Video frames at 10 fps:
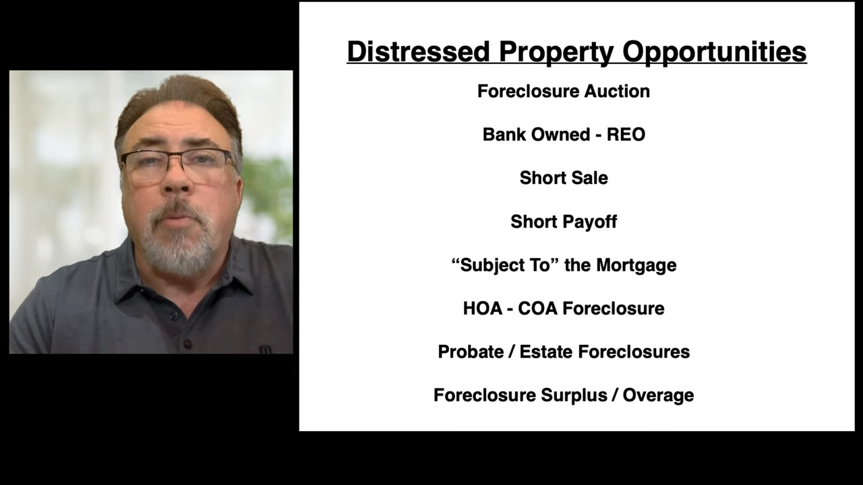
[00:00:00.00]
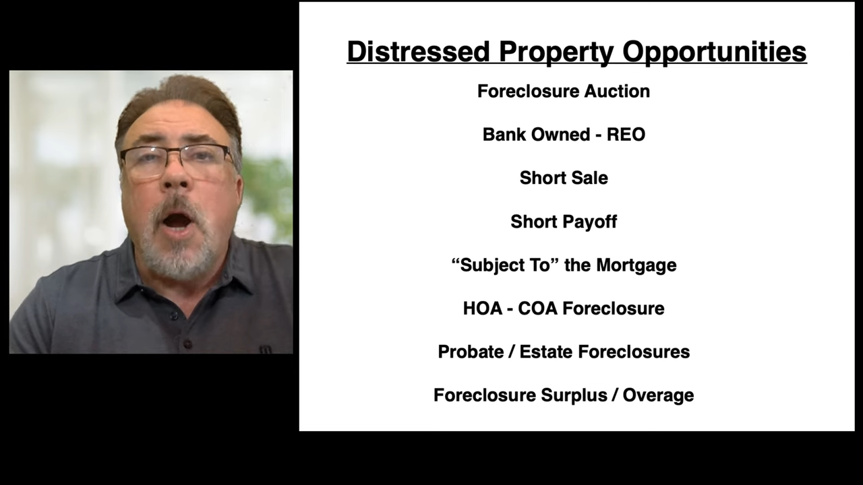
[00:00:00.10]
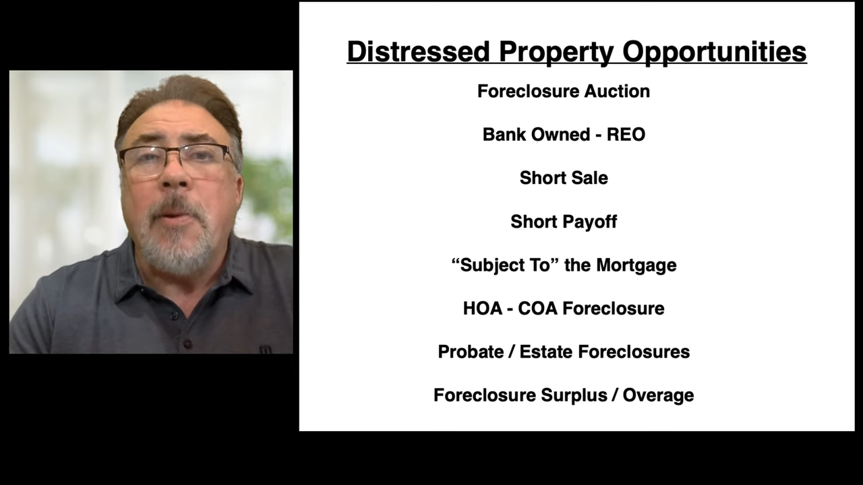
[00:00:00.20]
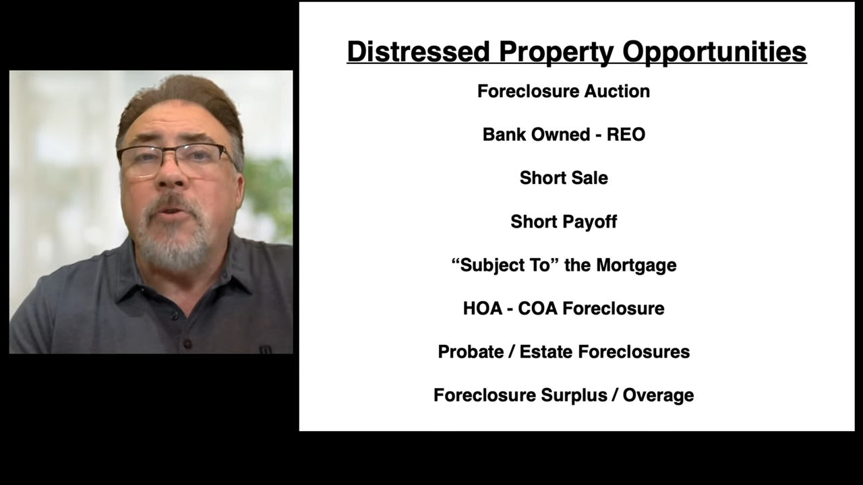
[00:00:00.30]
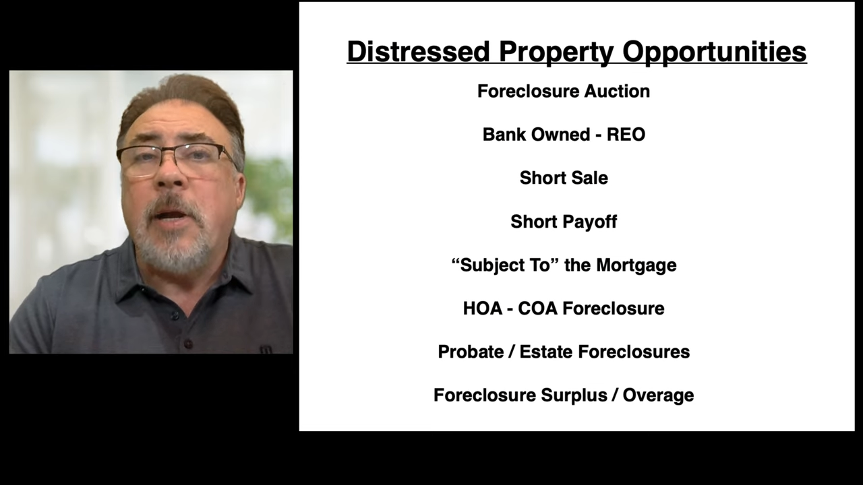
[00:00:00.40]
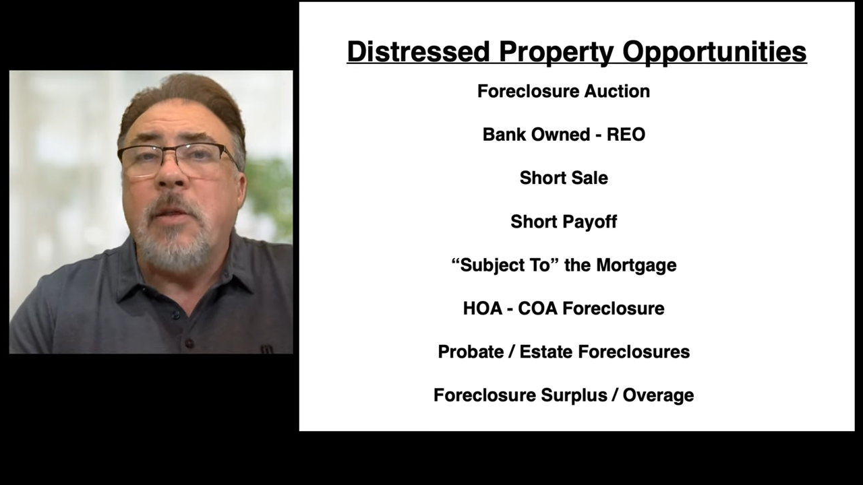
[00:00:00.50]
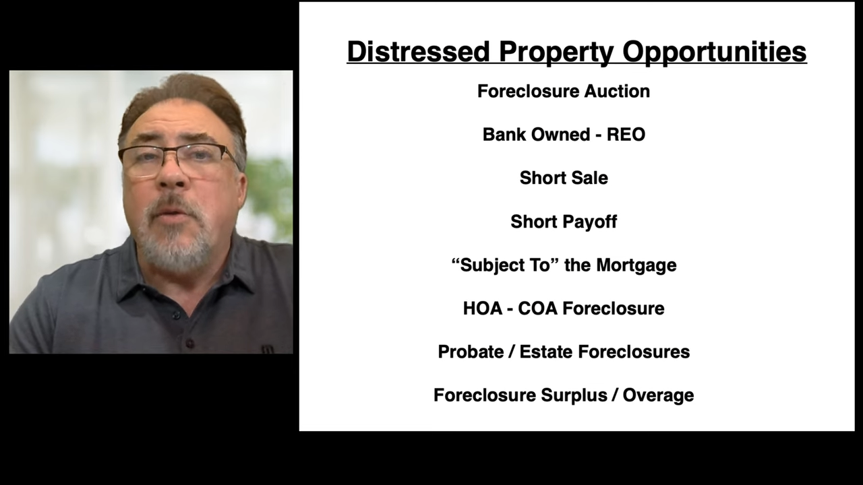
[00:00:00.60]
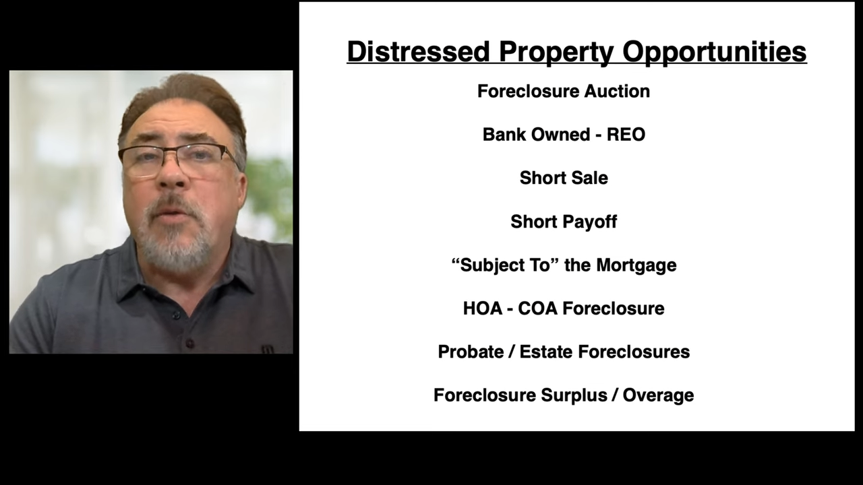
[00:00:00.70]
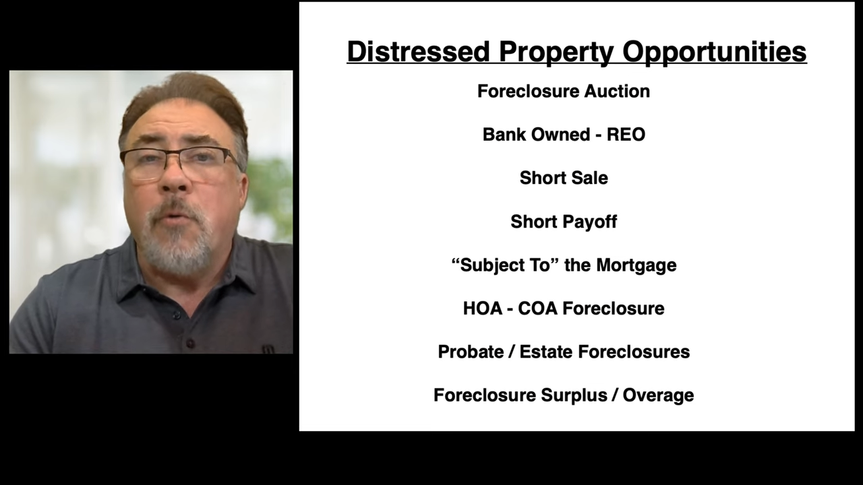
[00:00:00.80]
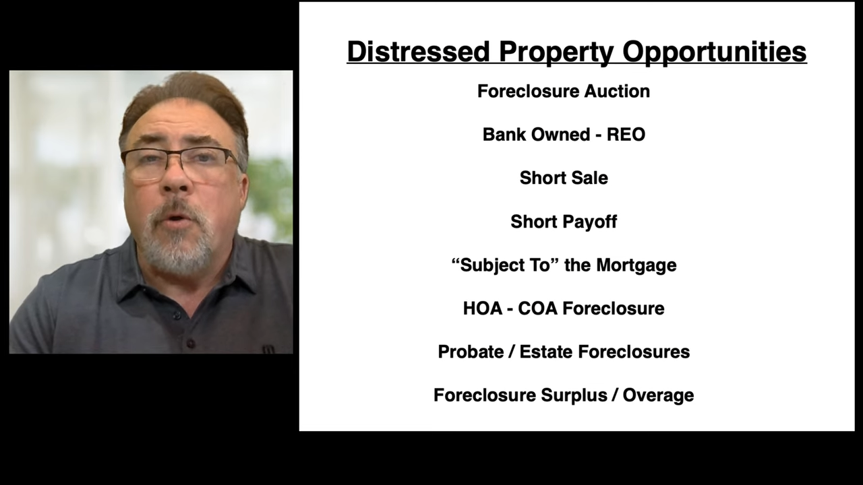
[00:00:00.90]
properties are
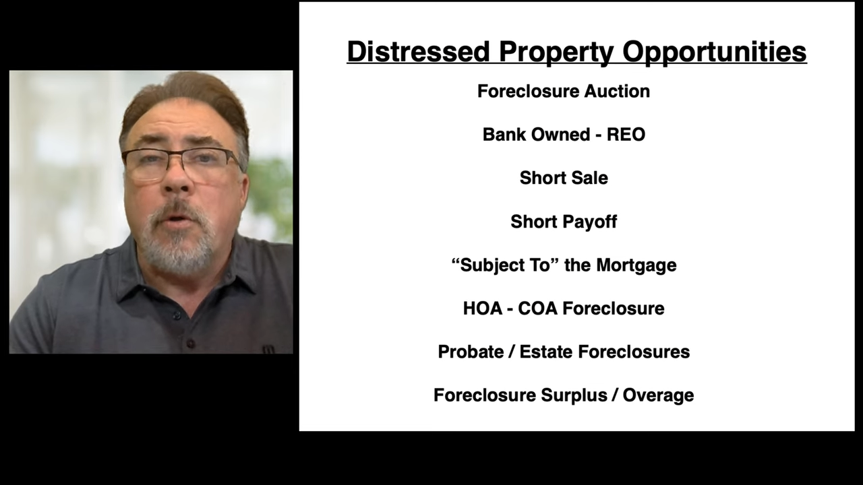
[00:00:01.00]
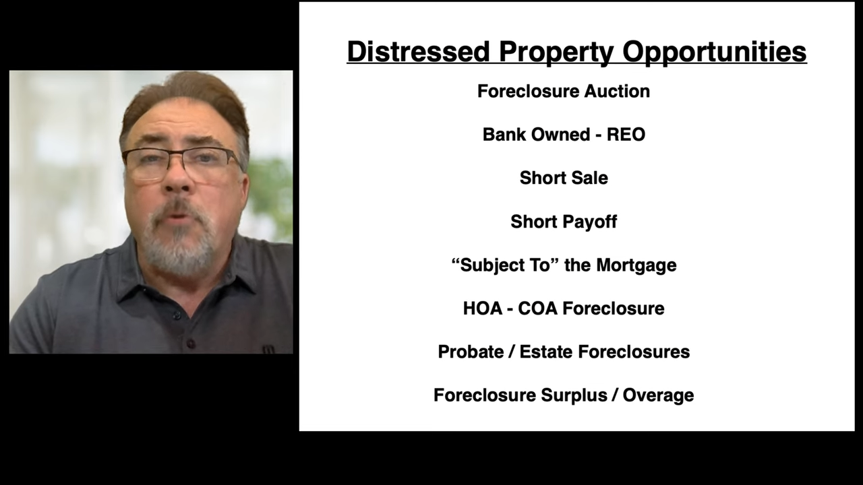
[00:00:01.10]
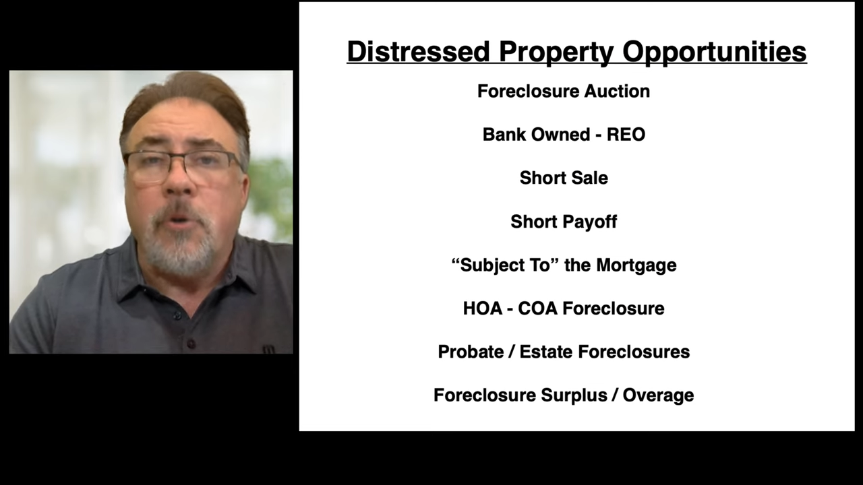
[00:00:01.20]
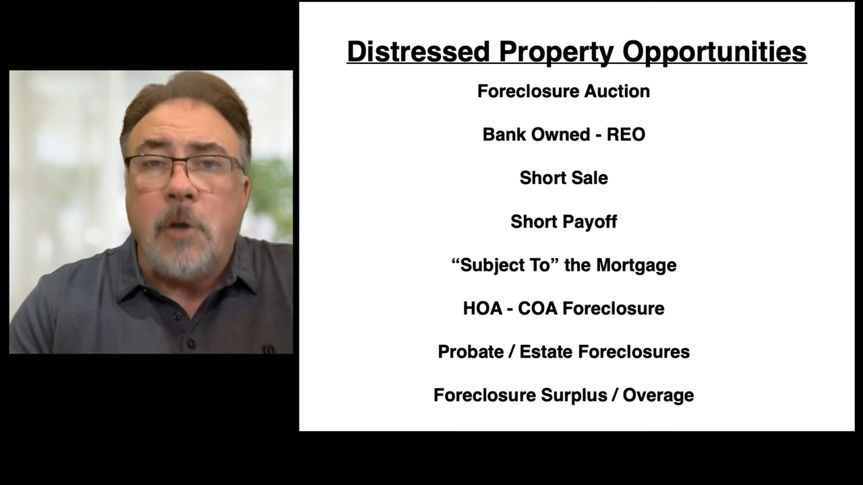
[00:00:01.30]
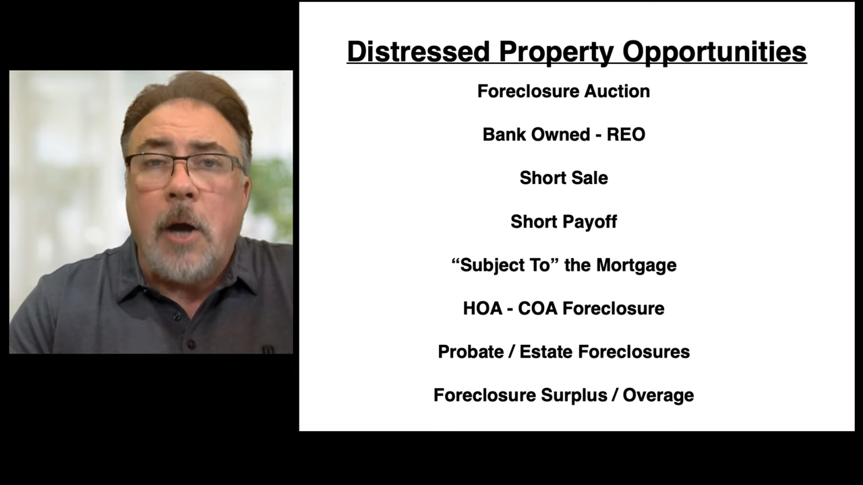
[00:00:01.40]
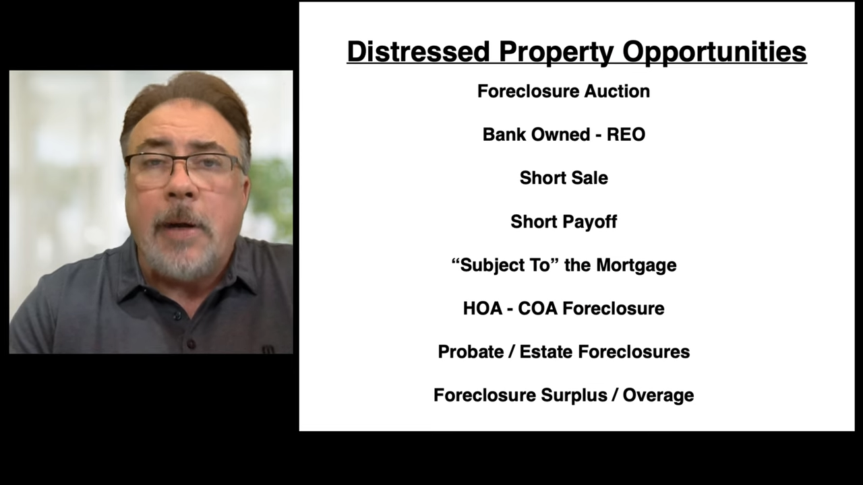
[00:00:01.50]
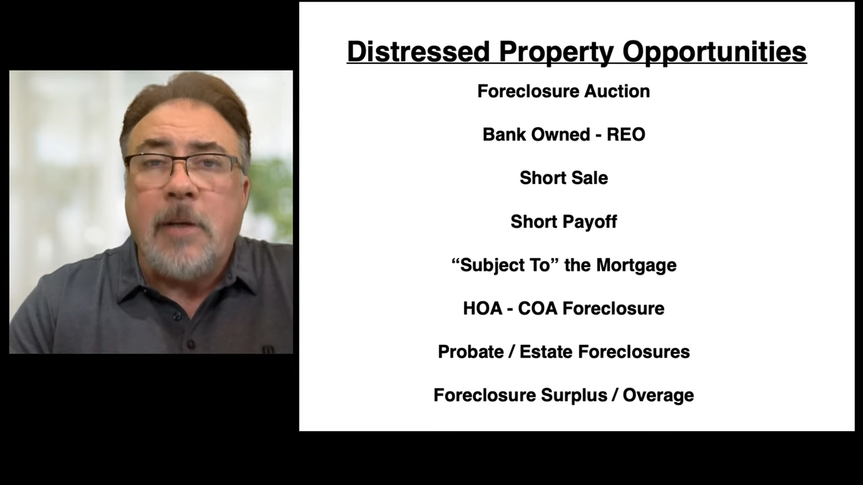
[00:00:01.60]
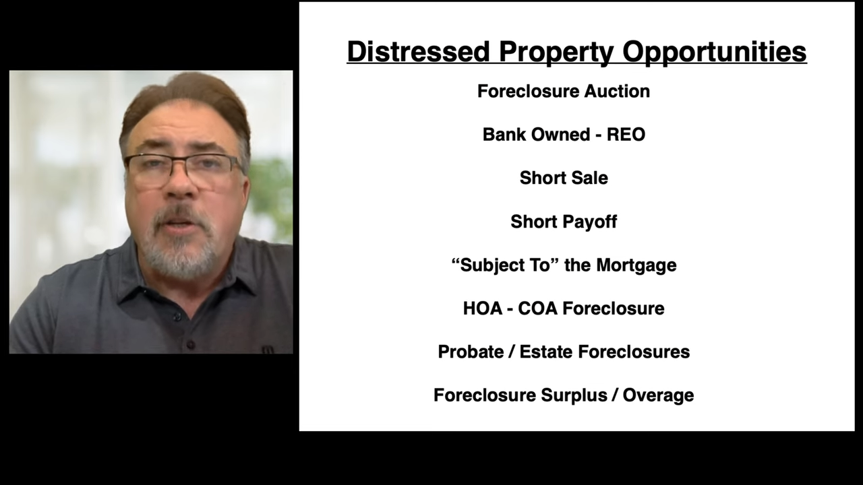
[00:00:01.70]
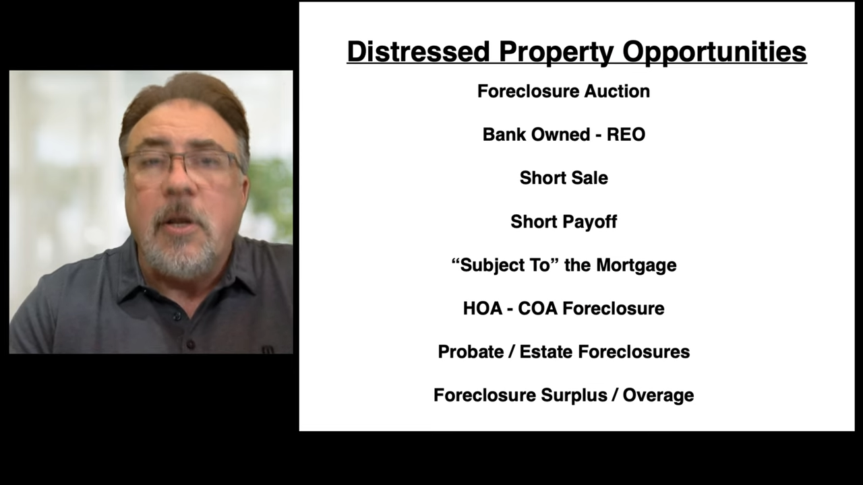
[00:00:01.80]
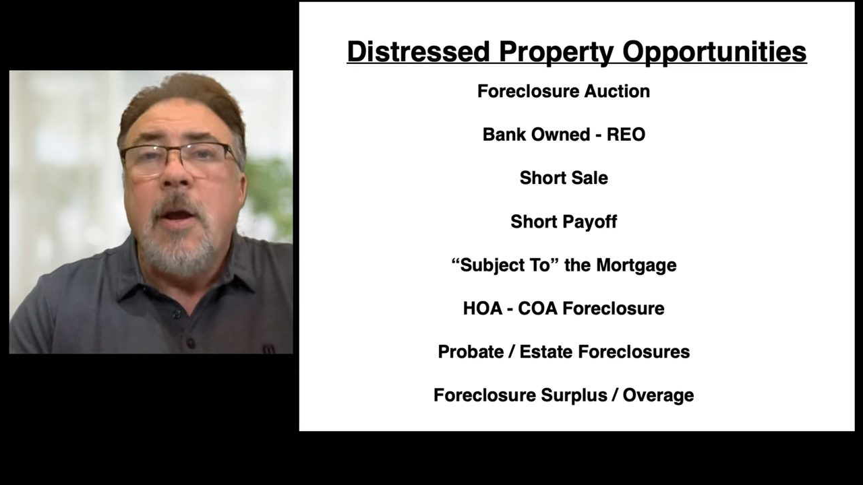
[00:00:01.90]
hitting the foreclosure
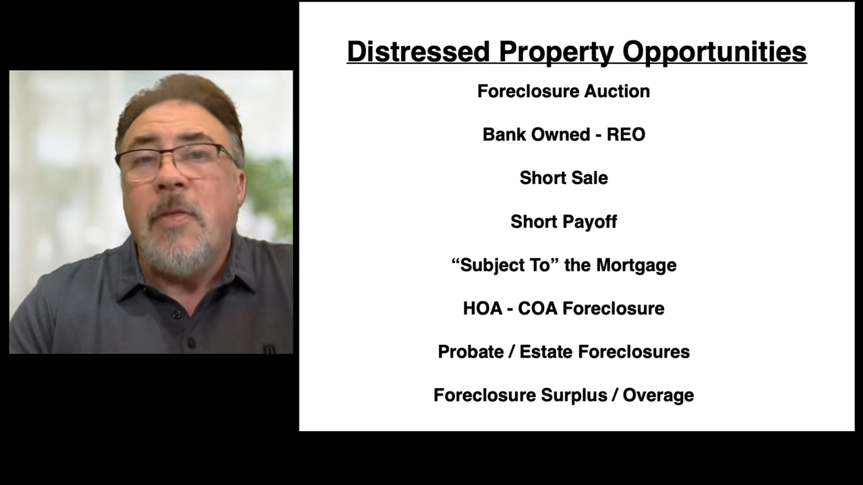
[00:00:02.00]
dockets